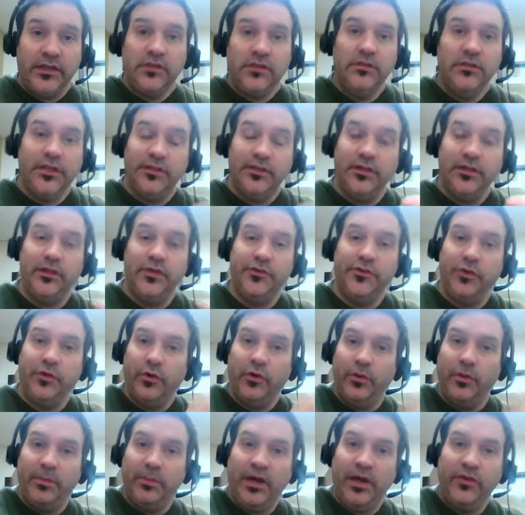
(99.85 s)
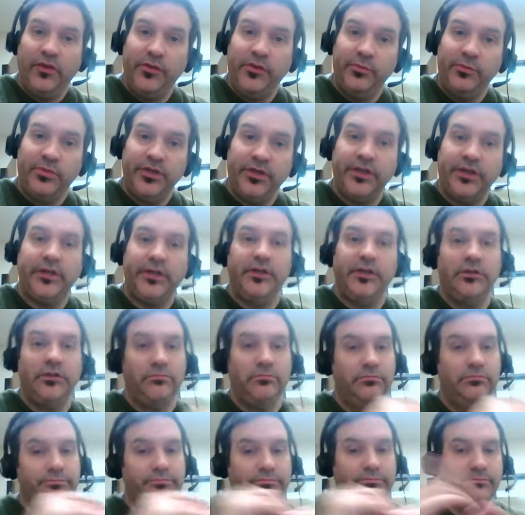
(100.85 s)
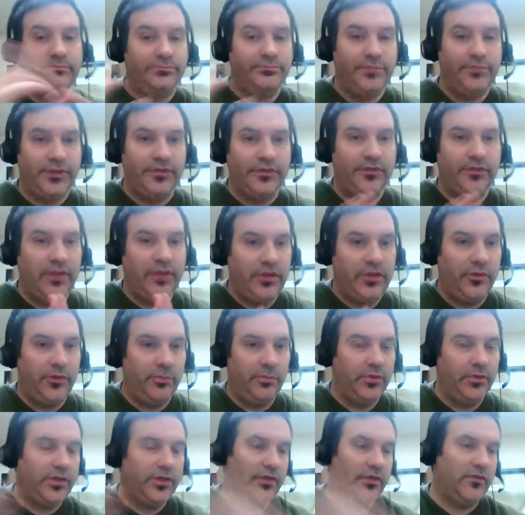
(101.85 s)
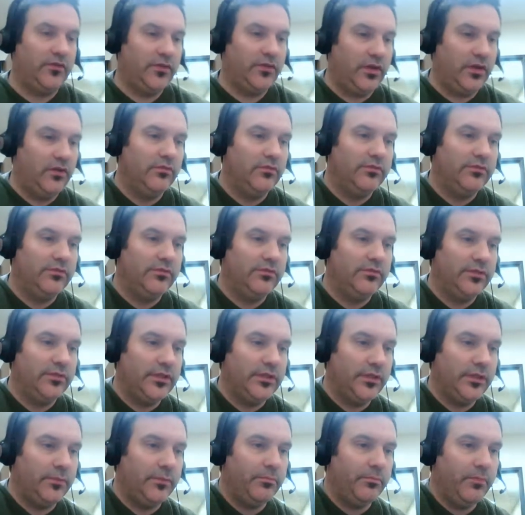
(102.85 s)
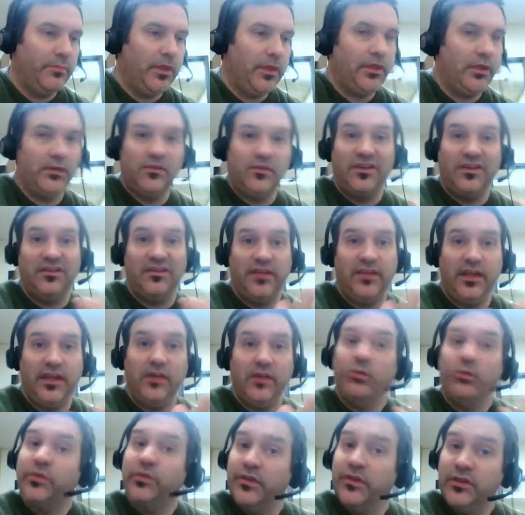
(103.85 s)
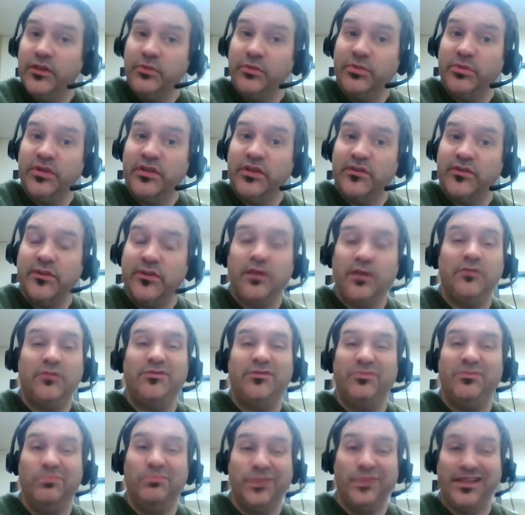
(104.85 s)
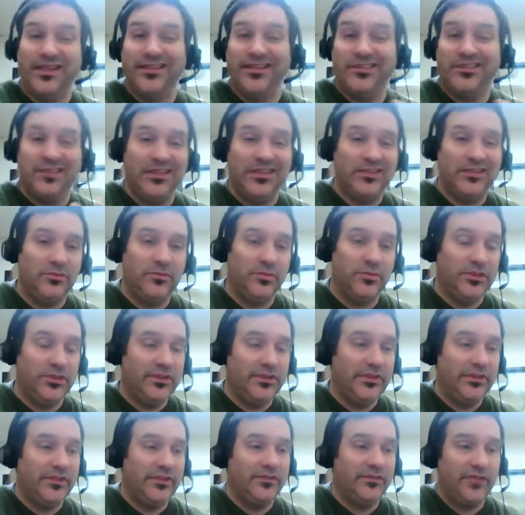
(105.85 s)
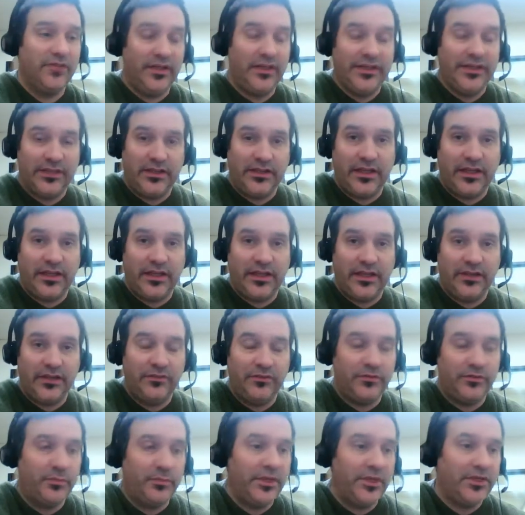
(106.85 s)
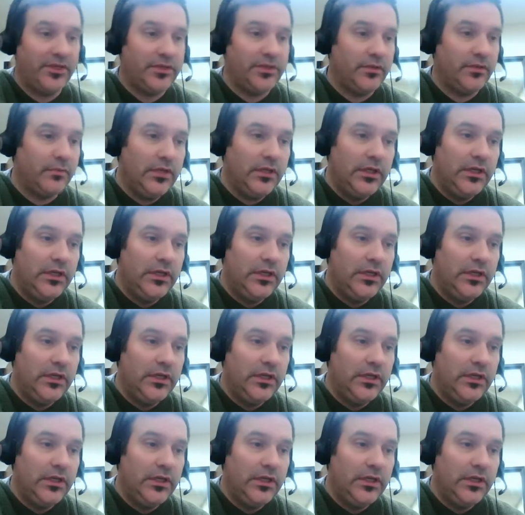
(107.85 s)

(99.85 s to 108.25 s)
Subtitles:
It tells you about the book, but it's not the book itself, and it's contained within the book itself, but it is not the book. It's not that information.